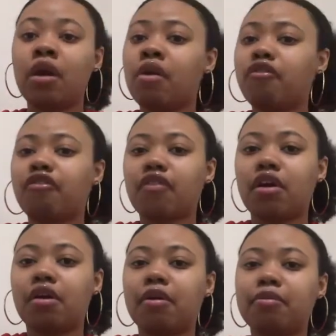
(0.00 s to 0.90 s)

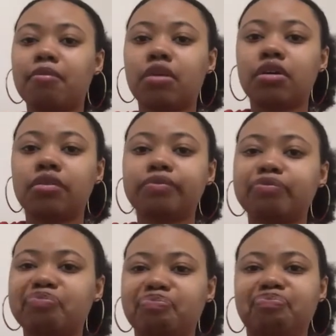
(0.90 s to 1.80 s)
From,
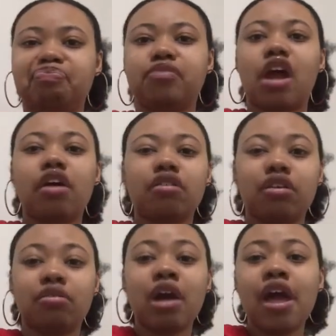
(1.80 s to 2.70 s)
I don't know,
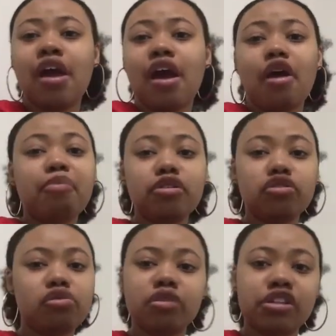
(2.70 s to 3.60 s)
helping you
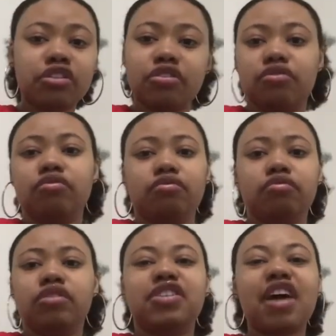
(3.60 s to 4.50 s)
with
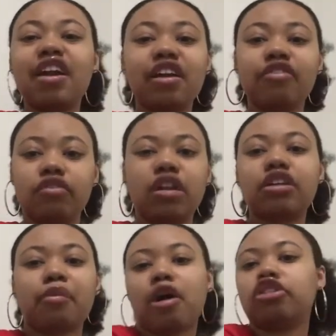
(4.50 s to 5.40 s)
deciding if you like the
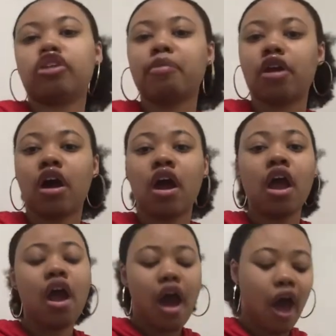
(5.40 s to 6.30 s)
Body Shop or not.
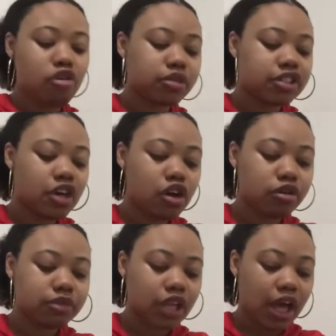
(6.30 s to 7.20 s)
I hope this
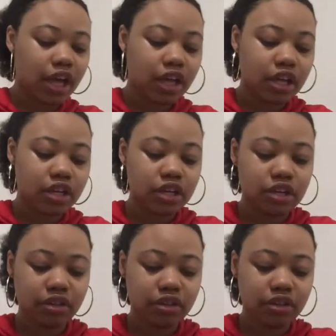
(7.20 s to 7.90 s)
helps, and